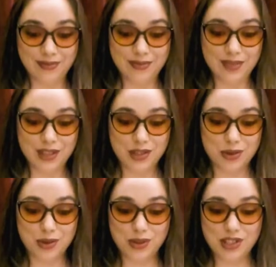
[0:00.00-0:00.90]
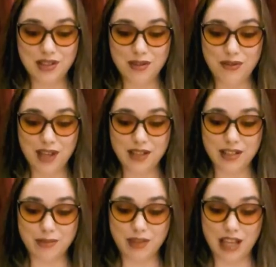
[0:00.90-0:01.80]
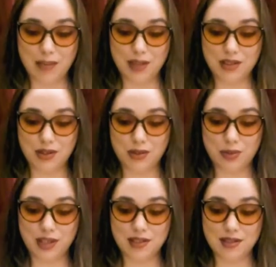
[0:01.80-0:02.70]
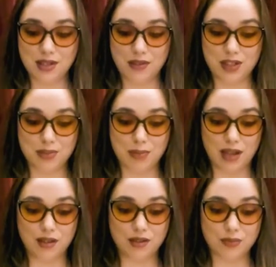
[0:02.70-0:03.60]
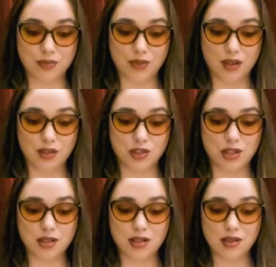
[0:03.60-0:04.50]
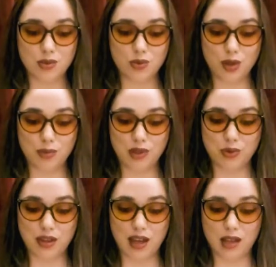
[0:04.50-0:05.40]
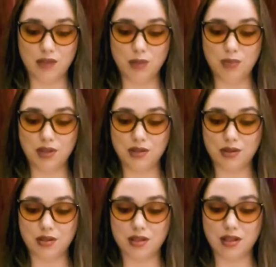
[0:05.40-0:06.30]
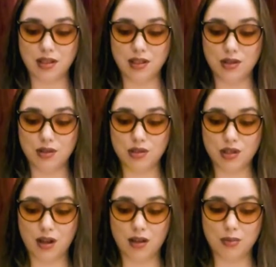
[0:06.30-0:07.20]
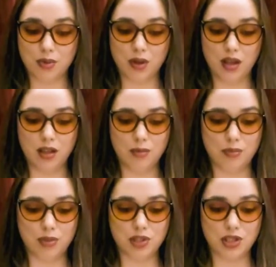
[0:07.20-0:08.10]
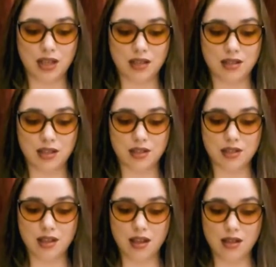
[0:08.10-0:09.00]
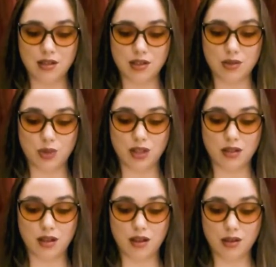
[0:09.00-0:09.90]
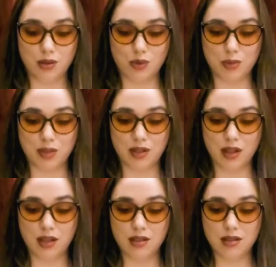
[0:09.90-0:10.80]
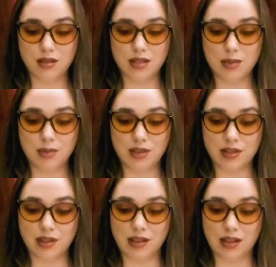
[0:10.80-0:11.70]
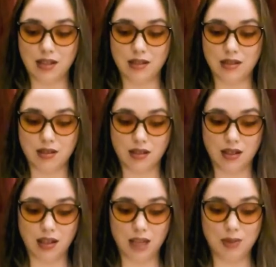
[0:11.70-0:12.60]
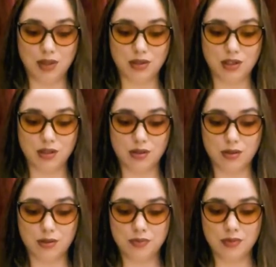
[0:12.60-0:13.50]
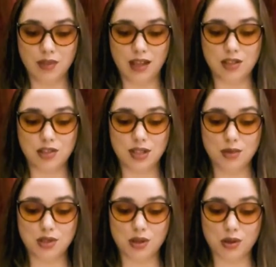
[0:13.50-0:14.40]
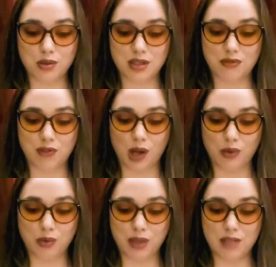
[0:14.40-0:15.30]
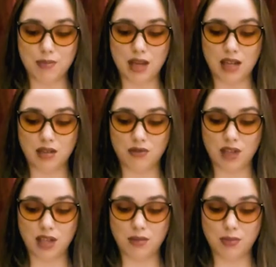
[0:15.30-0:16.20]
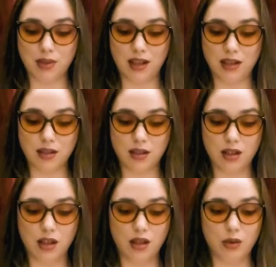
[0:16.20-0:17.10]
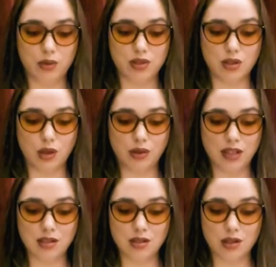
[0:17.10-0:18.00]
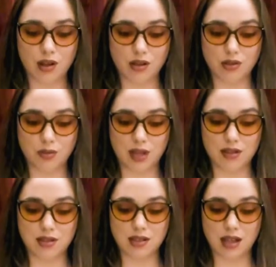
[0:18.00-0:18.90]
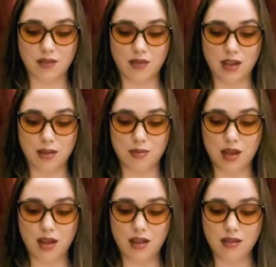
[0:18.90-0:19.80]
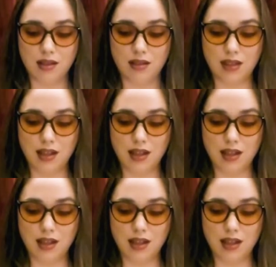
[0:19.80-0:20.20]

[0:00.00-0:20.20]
Scrooge and the Phantom came into the presence of this man, just as a woman with a heavy bundle slunk into the shop, but she had scarcely entered when another woman, similarly laden, came in too, and she was closely followed by a man in faded black, who was no less startled by the sight of them than they